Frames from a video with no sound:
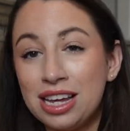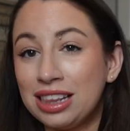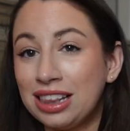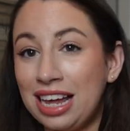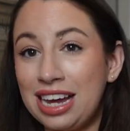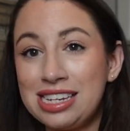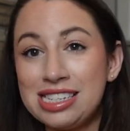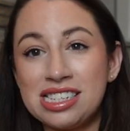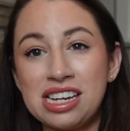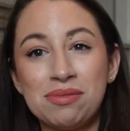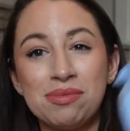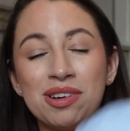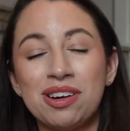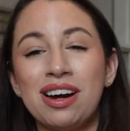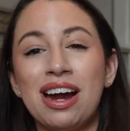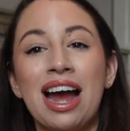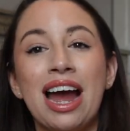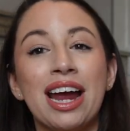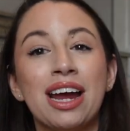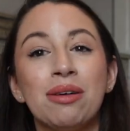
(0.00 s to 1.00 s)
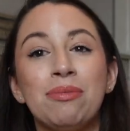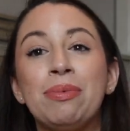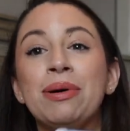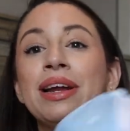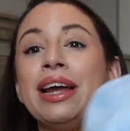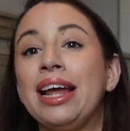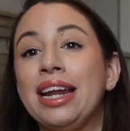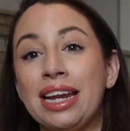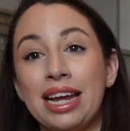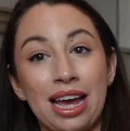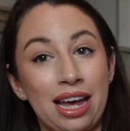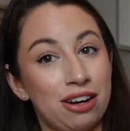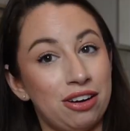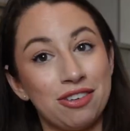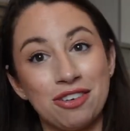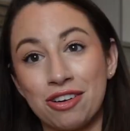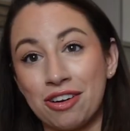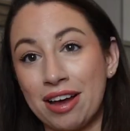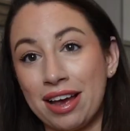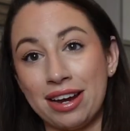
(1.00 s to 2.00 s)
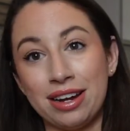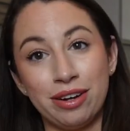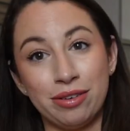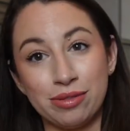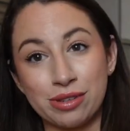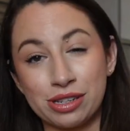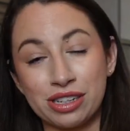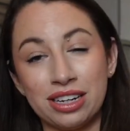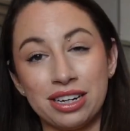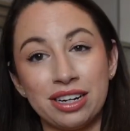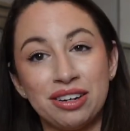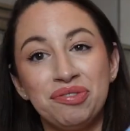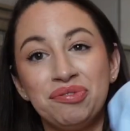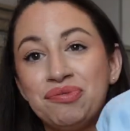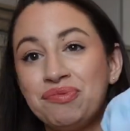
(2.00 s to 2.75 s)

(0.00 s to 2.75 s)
Last summer, I could put any hat on her head and it was good.